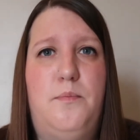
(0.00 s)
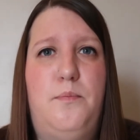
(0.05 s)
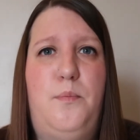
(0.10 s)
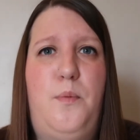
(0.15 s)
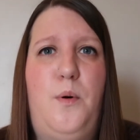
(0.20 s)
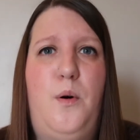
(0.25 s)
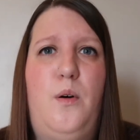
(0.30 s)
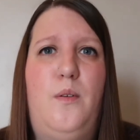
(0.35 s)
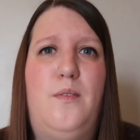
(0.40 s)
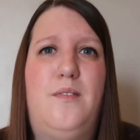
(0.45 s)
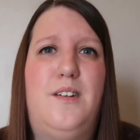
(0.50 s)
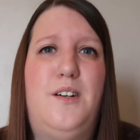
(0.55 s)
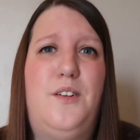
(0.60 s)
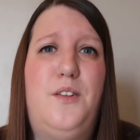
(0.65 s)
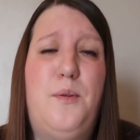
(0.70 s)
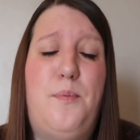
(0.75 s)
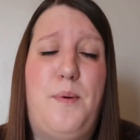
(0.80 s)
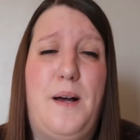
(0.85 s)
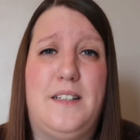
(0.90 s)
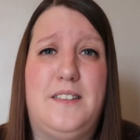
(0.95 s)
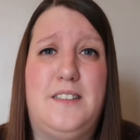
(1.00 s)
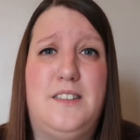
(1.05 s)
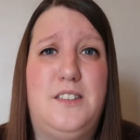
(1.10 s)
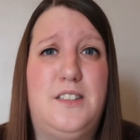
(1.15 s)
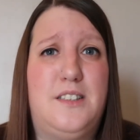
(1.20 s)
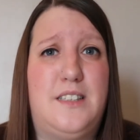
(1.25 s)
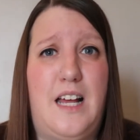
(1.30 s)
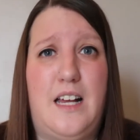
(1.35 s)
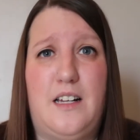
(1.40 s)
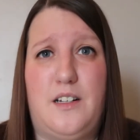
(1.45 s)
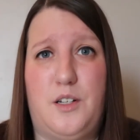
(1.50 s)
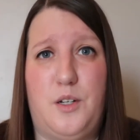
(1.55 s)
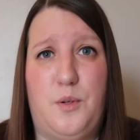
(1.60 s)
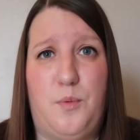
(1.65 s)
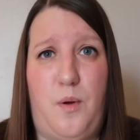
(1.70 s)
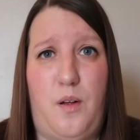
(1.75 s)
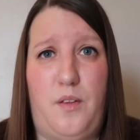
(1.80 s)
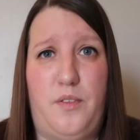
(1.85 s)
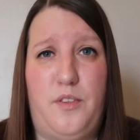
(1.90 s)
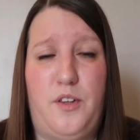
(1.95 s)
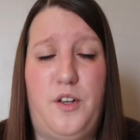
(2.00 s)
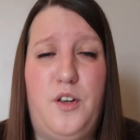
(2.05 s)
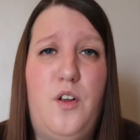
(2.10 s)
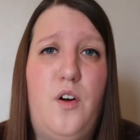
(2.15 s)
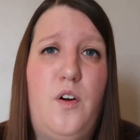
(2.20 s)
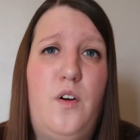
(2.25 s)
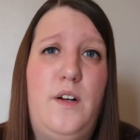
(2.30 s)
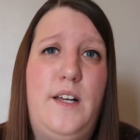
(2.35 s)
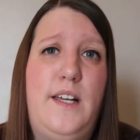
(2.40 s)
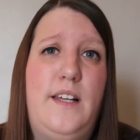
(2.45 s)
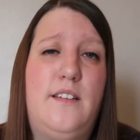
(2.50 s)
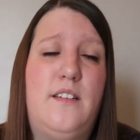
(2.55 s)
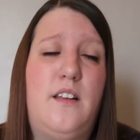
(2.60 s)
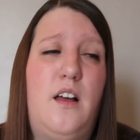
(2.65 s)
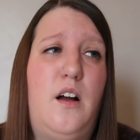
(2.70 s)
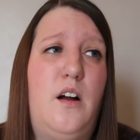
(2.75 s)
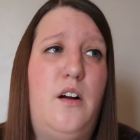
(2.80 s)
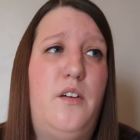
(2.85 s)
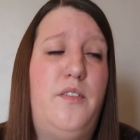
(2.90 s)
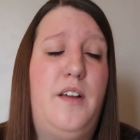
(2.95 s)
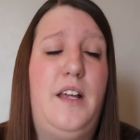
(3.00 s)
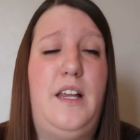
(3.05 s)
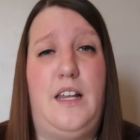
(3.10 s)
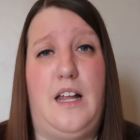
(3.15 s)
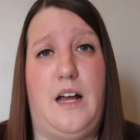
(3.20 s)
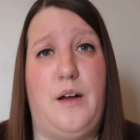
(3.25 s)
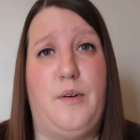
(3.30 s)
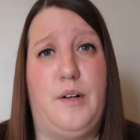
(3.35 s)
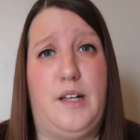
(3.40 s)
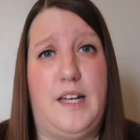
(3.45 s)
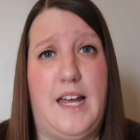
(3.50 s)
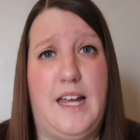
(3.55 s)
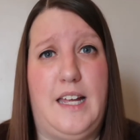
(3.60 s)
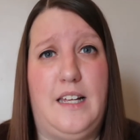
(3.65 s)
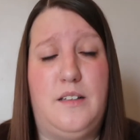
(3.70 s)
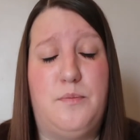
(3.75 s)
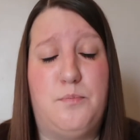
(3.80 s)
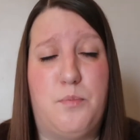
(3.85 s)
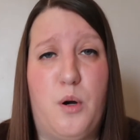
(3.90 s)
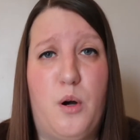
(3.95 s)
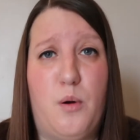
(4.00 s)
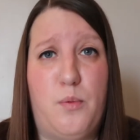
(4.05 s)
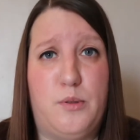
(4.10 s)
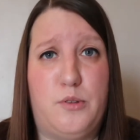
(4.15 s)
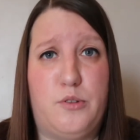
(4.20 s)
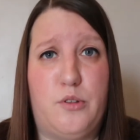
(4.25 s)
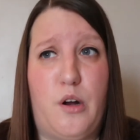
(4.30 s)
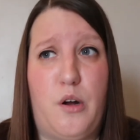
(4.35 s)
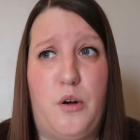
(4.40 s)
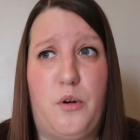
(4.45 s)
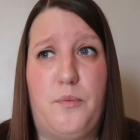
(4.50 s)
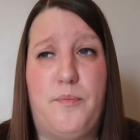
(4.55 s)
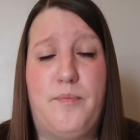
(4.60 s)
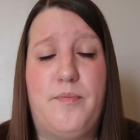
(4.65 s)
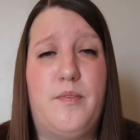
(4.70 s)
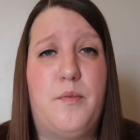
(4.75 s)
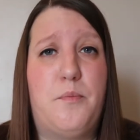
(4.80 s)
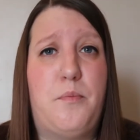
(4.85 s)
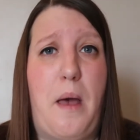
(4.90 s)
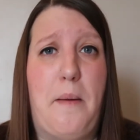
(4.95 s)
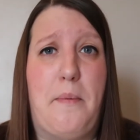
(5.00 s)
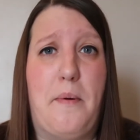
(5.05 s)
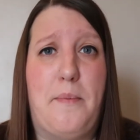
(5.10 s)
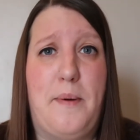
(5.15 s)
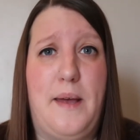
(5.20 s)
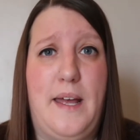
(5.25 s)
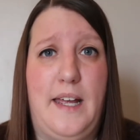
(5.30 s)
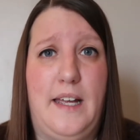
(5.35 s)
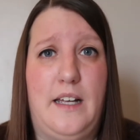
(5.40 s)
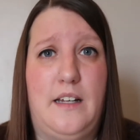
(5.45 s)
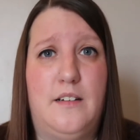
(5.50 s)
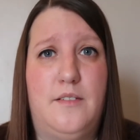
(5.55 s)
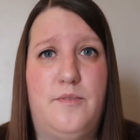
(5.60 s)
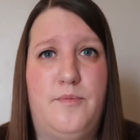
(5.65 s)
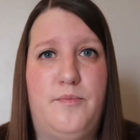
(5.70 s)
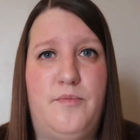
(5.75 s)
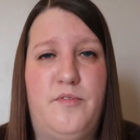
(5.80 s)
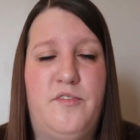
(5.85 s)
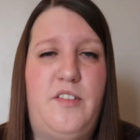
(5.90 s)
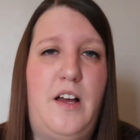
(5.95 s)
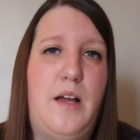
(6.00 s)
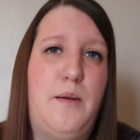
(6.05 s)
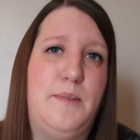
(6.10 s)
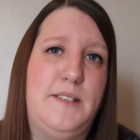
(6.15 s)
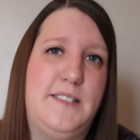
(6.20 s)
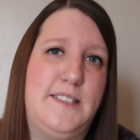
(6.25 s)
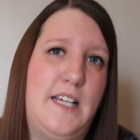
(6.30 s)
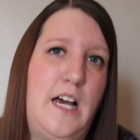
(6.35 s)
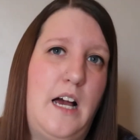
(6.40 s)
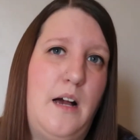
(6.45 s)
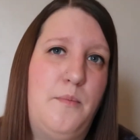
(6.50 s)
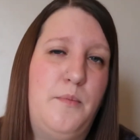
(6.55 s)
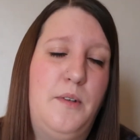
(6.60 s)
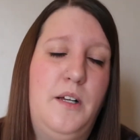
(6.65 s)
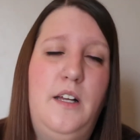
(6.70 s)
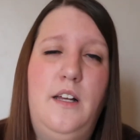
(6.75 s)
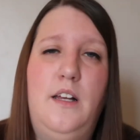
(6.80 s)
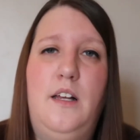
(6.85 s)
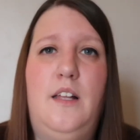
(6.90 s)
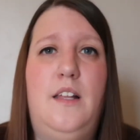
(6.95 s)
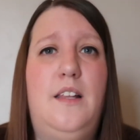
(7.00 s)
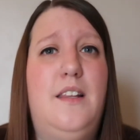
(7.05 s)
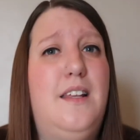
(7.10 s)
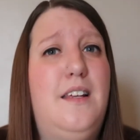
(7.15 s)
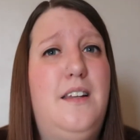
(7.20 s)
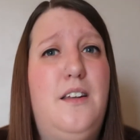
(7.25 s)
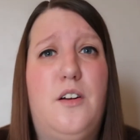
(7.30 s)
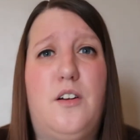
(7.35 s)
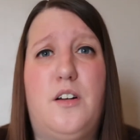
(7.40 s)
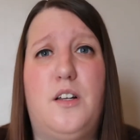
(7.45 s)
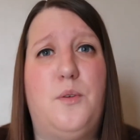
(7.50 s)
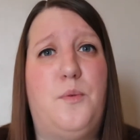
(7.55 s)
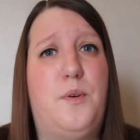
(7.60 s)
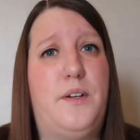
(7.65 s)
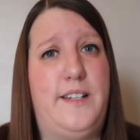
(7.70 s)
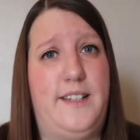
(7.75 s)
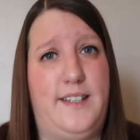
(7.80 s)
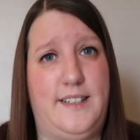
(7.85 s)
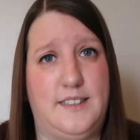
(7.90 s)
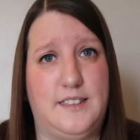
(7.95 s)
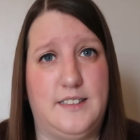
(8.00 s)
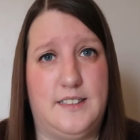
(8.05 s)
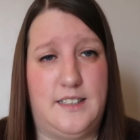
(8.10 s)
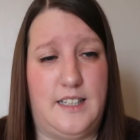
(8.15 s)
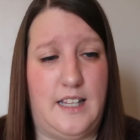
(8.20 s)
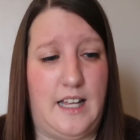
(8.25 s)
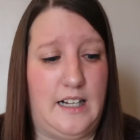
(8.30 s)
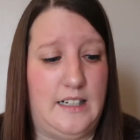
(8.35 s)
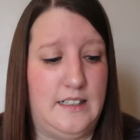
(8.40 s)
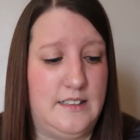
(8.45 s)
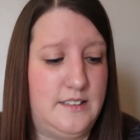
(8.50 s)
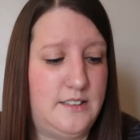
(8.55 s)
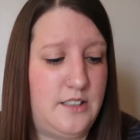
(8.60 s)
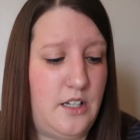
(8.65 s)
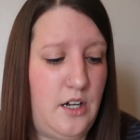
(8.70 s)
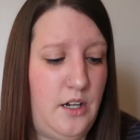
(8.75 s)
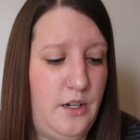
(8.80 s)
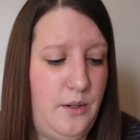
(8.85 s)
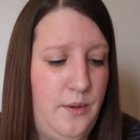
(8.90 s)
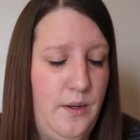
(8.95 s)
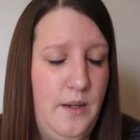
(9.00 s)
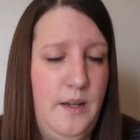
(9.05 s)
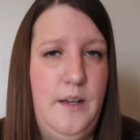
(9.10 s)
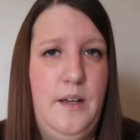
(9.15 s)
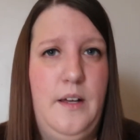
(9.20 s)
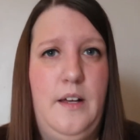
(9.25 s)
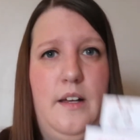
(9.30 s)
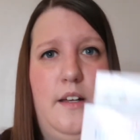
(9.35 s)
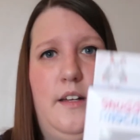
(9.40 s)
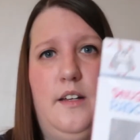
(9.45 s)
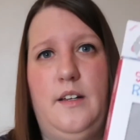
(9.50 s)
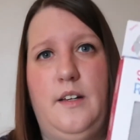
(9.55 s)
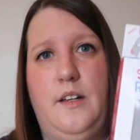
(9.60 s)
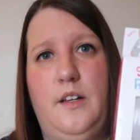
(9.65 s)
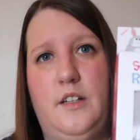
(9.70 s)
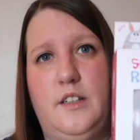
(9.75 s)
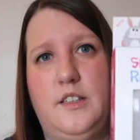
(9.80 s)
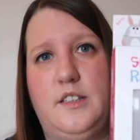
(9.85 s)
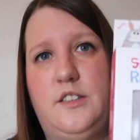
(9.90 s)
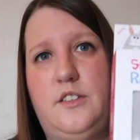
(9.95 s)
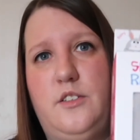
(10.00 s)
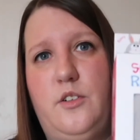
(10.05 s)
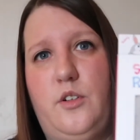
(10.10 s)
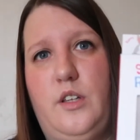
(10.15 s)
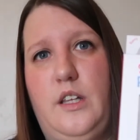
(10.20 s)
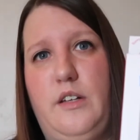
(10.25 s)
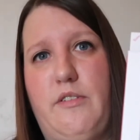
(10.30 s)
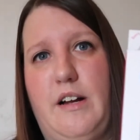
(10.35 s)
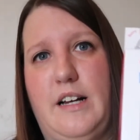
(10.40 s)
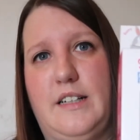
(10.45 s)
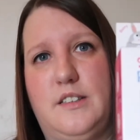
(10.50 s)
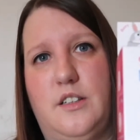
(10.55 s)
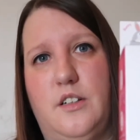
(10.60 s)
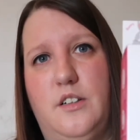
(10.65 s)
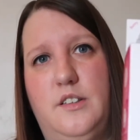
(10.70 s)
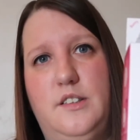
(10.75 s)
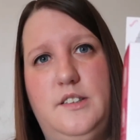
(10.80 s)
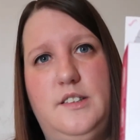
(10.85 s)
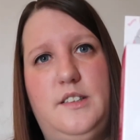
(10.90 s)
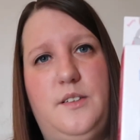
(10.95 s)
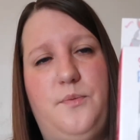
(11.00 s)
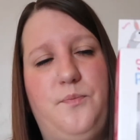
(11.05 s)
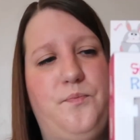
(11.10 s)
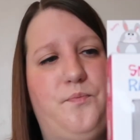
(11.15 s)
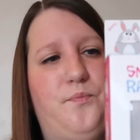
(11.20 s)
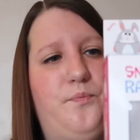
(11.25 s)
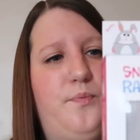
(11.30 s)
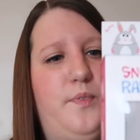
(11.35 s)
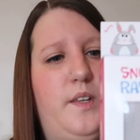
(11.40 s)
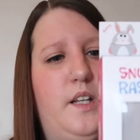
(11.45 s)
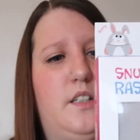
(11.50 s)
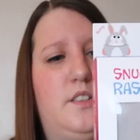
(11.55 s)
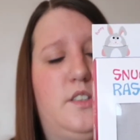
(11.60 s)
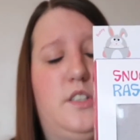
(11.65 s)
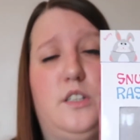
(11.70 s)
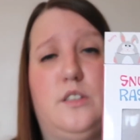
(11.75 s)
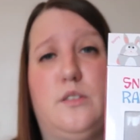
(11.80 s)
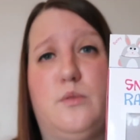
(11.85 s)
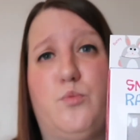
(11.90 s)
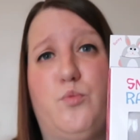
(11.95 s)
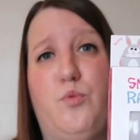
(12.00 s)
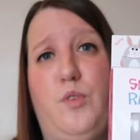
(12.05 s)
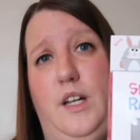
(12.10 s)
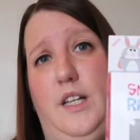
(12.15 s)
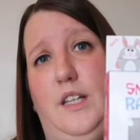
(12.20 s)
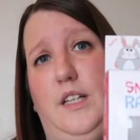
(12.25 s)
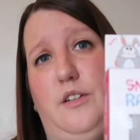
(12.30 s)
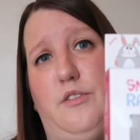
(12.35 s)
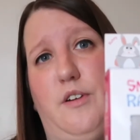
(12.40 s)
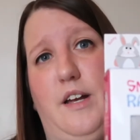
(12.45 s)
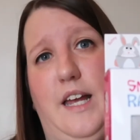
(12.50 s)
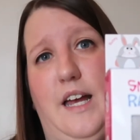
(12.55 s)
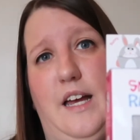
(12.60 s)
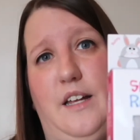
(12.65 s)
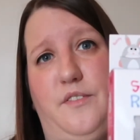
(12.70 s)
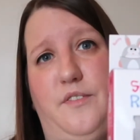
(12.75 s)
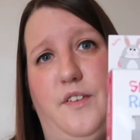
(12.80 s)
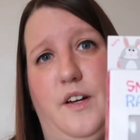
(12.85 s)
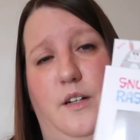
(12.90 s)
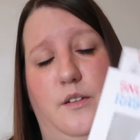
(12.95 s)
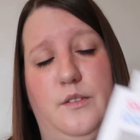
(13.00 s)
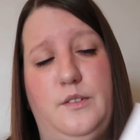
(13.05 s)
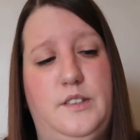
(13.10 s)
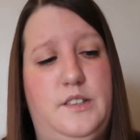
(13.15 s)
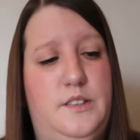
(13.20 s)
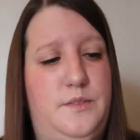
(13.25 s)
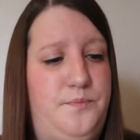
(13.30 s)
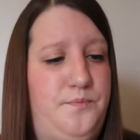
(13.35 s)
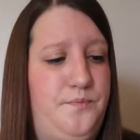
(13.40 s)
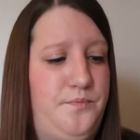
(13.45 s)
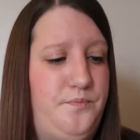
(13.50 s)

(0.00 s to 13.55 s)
But other passengers aren't going to want the noise of, in our case, Paw Patrol, Peppa Pig, Fireman Sam. They're not going to want to listen to that. So Snuggly Rascals do some really great headphones.